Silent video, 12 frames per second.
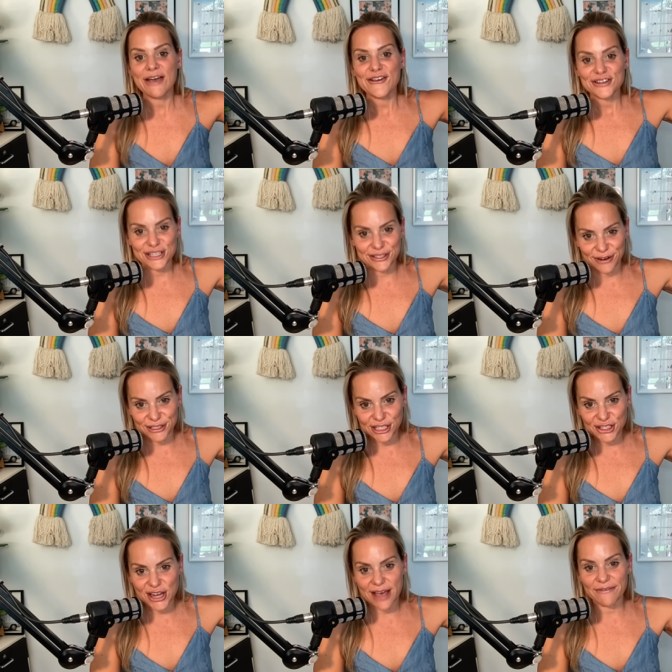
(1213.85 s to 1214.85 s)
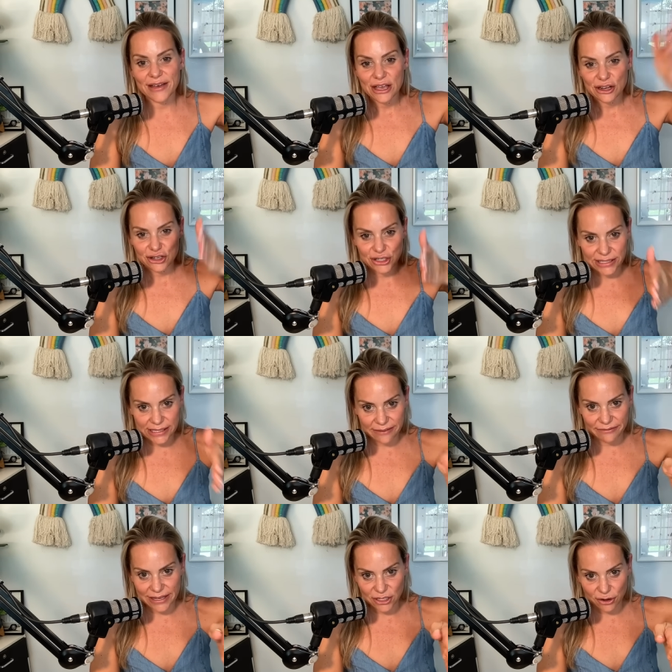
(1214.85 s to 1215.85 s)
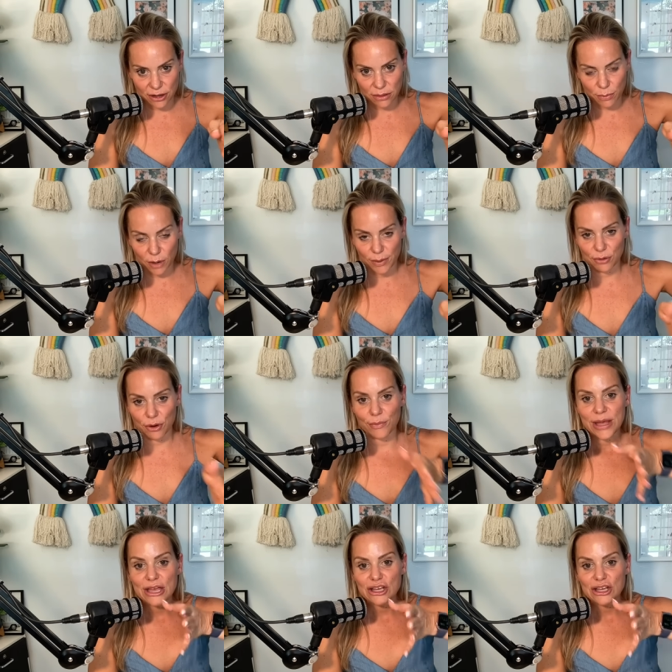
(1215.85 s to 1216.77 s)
She's friends with Jeff. She's the investor at the Bourbon Room.